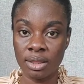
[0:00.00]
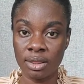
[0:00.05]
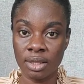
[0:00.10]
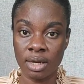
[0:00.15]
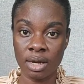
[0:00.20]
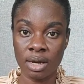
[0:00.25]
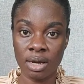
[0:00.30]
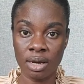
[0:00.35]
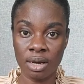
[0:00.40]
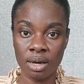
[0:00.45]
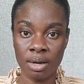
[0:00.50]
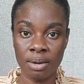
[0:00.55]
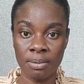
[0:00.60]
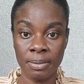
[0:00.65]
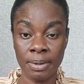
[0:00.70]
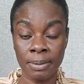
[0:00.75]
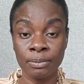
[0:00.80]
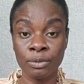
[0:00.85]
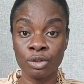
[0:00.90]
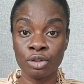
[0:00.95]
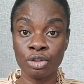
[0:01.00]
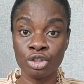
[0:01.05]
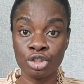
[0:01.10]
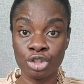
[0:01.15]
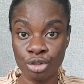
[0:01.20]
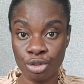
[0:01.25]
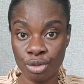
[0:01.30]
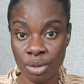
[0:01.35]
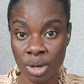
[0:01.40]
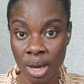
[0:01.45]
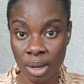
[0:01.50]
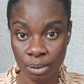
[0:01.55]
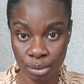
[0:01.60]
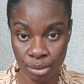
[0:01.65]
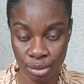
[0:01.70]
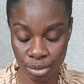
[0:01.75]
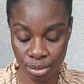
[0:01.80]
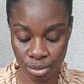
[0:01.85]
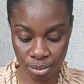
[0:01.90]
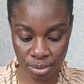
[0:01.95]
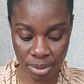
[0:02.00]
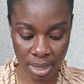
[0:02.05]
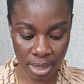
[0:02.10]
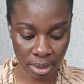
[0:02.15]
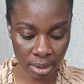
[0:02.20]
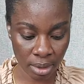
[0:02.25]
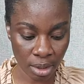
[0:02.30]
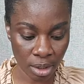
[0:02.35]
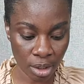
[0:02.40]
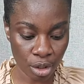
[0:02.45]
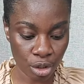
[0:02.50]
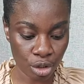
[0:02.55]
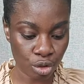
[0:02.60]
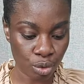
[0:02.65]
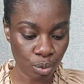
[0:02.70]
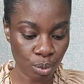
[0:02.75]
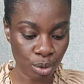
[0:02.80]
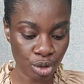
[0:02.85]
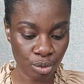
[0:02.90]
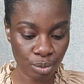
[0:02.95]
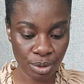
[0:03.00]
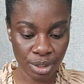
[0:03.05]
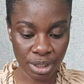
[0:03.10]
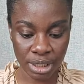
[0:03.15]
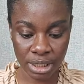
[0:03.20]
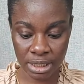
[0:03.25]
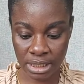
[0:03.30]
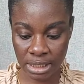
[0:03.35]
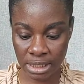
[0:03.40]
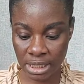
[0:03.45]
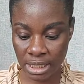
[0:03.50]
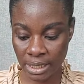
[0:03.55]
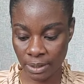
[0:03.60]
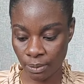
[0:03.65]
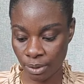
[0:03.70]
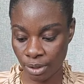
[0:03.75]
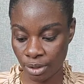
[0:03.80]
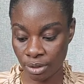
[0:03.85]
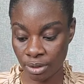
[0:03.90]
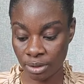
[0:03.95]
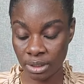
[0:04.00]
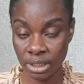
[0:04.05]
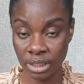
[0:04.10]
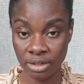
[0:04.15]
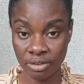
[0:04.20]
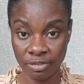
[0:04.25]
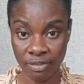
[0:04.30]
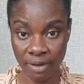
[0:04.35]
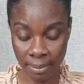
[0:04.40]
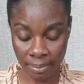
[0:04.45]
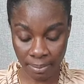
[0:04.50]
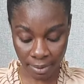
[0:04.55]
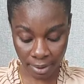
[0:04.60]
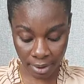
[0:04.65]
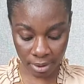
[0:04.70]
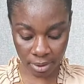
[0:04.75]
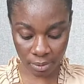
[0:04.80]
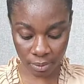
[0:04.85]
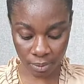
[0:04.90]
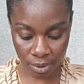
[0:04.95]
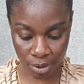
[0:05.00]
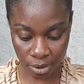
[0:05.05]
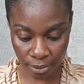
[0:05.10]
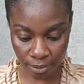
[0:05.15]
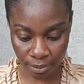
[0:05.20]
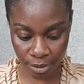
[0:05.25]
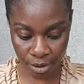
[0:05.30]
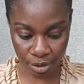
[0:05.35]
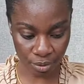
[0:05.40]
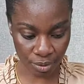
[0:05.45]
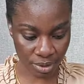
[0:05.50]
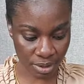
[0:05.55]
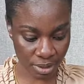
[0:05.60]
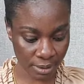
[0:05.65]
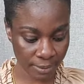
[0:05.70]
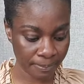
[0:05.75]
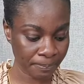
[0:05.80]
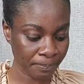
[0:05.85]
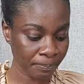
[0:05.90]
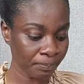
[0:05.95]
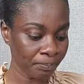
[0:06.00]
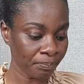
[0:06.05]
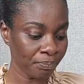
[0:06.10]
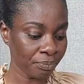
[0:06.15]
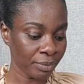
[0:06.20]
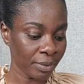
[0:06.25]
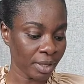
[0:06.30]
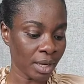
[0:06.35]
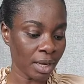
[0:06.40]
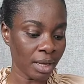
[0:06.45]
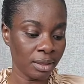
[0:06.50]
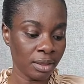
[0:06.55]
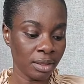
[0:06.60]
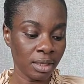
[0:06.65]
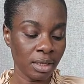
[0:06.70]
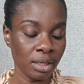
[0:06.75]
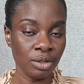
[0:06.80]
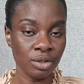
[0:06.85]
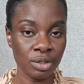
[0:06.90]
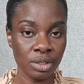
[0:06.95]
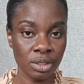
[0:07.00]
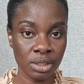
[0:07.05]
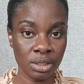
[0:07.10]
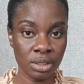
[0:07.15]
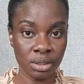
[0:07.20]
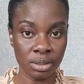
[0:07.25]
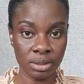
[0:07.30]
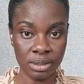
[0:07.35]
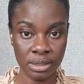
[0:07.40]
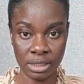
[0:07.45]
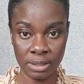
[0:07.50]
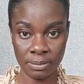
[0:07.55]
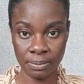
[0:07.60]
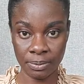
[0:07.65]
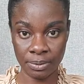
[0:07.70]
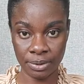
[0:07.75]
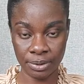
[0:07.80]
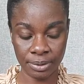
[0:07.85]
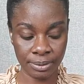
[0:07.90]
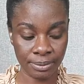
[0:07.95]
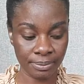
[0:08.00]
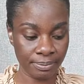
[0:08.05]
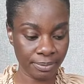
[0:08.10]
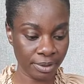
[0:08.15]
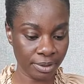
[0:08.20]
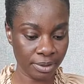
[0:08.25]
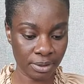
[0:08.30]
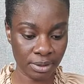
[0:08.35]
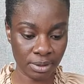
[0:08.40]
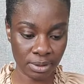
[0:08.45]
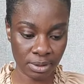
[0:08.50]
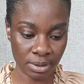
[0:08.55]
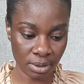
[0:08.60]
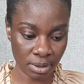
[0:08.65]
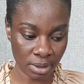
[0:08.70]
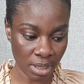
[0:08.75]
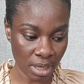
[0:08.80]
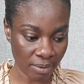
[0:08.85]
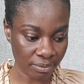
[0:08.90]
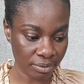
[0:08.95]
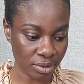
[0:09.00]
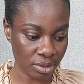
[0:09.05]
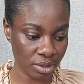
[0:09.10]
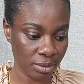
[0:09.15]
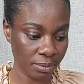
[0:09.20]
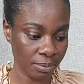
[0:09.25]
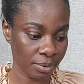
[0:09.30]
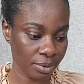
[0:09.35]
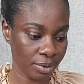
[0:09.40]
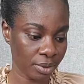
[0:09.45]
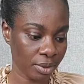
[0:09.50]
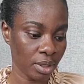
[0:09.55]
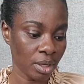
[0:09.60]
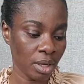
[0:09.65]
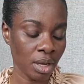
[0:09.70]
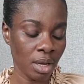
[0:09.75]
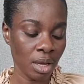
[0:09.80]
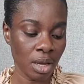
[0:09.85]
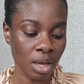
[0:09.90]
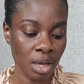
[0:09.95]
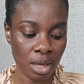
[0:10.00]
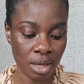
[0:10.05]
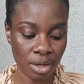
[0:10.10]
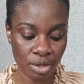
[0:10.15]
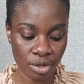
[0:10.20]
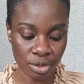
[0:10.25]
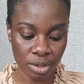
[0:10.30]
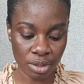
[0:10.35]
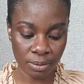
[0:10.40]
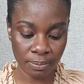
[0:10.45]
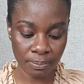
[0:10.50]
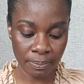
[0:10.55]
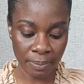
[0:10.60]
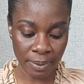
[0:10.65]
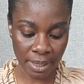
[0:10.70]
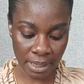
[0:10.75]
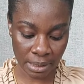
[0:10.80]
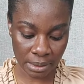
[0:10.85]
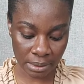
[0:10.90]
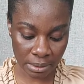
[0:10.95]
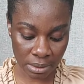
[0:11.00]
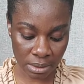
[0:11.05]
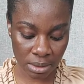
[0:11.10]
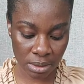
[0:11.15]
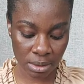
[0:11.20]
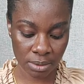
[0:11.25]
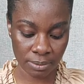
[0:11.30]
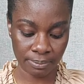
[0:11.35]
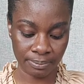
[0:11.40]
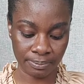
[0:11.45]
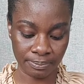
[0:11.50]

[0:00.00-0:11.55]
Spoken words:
I'm going to show you how to do that. So what do we need today? We're going to need a fabric we're going to be using, and then you need a zipper because it's going to have a zipper, and you need pins.